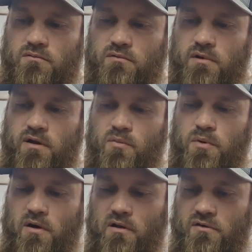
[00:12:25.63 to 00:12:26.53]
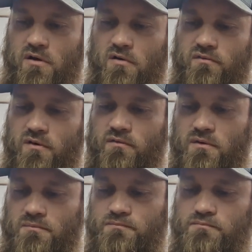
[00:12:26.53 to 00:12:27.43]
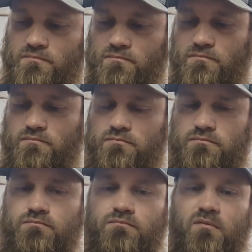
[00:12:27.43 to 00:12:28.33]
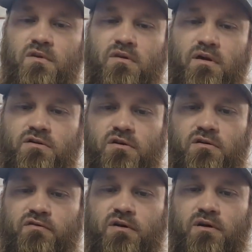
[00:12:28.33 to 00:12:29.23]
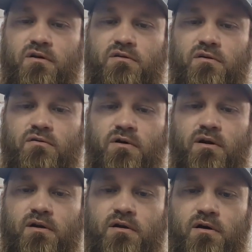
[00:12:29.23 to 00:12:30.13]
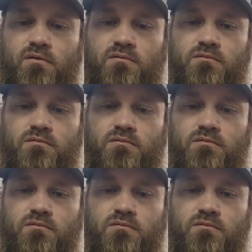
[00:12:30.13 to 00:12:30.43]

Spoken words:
nail polish off of it. Now that jig's finished. It's ready to go.